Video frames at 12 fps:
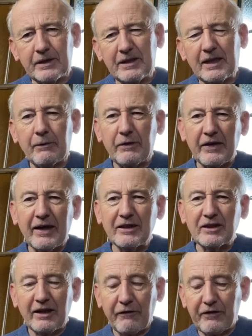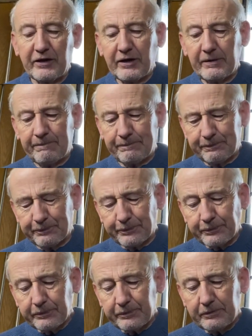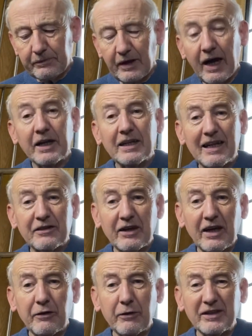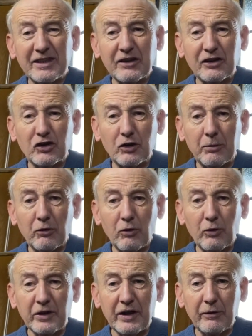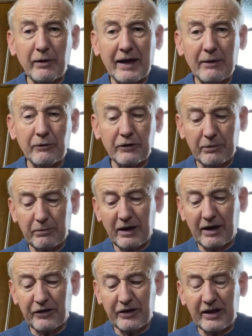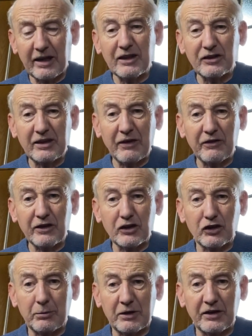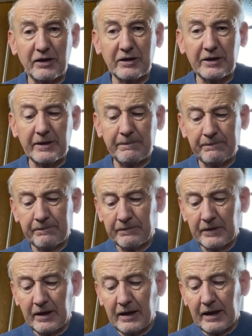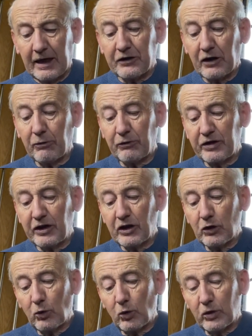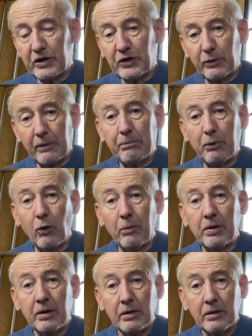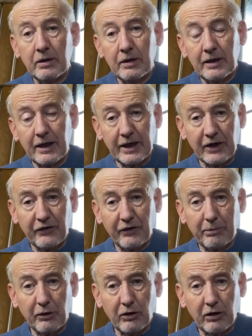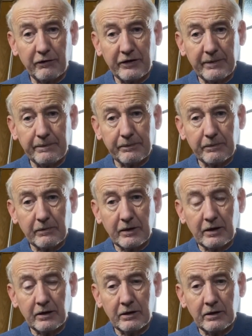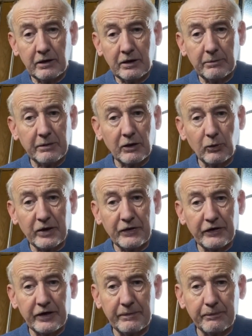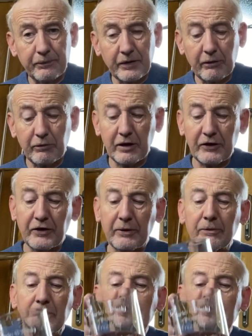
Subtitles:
Yeah, that is definitely I class it. I know he says a summer all year round, but I think that is definitely a summer cider. I don't think you'd walk into a pub and ask for a bottle of it in the middle of winter. I really don't.